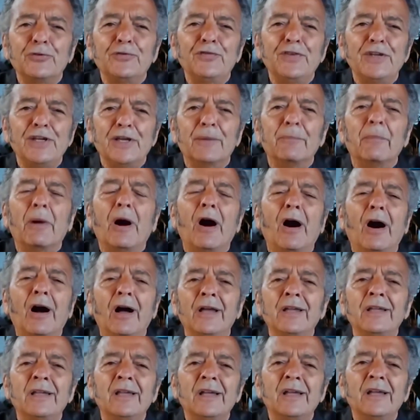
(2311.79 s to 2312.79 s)

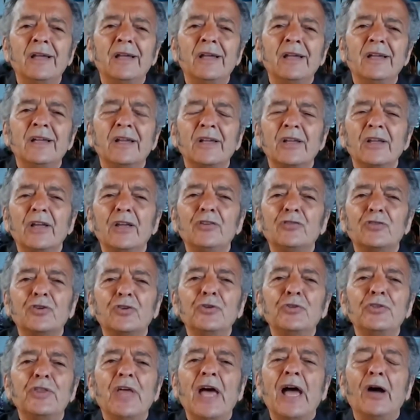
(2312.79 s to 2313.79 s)
VMI, in
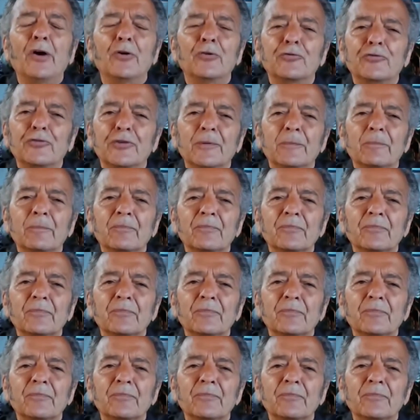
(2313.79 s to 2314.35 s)
2000.